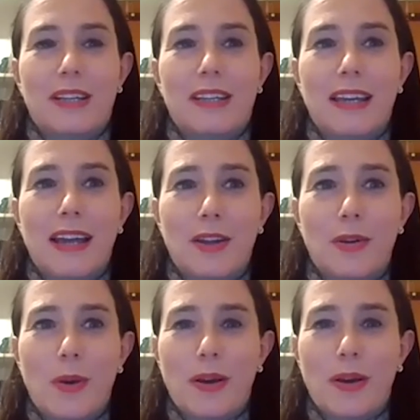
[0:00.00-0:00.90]
Yeah, you're
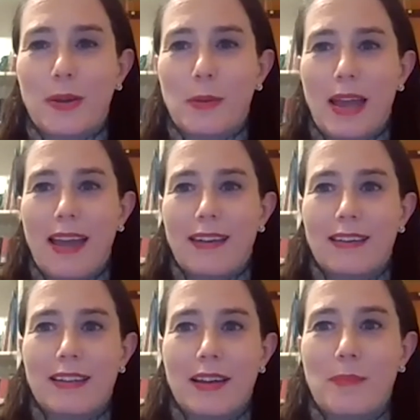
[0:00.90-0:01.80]
welcome. And
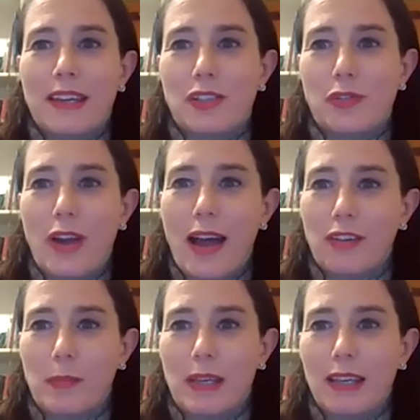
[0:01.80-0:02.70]
thanks for
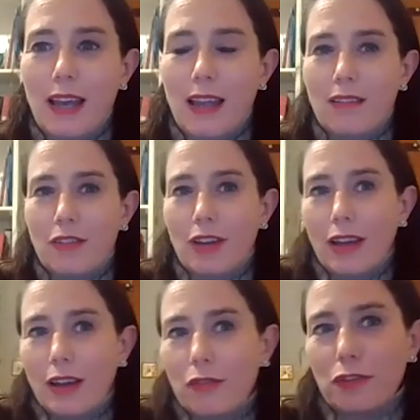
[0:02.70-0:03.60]
having me. And
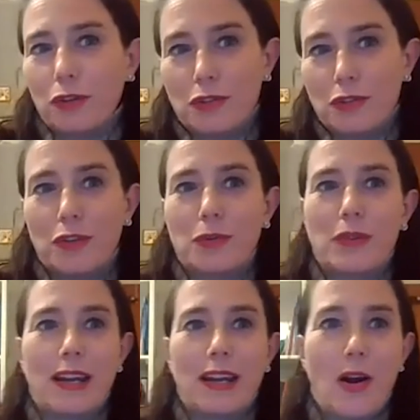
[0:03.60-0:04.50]
for those of you
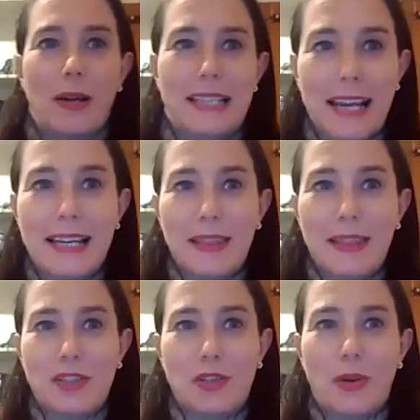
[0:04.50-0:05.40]
that are attending,
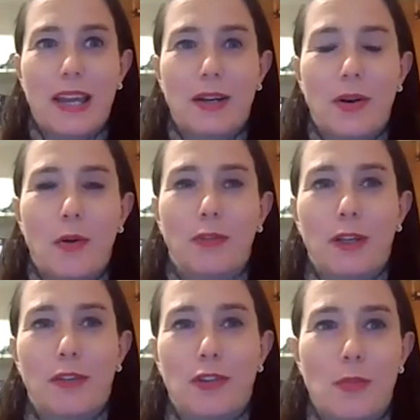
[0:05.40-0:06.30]
that's great. And
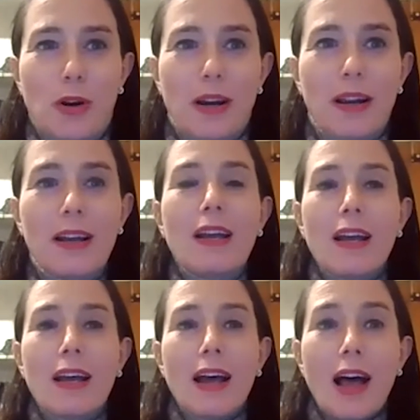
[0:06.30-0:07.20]
hopefully a few more
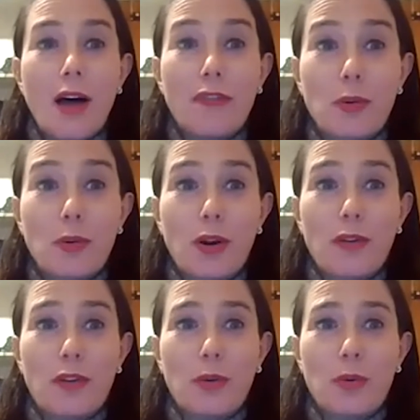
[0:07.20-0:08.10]

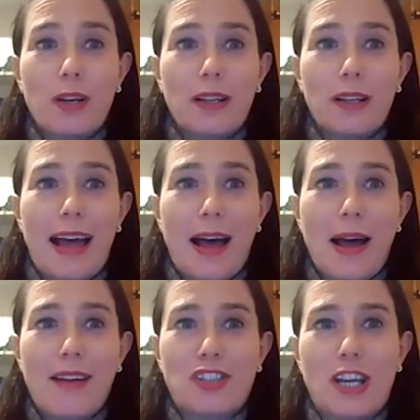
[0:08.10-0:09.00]
of you will
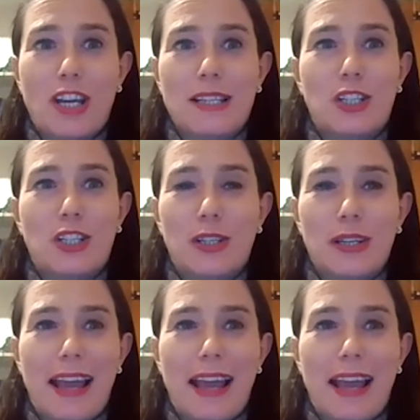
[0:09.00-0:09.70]
have a chance to look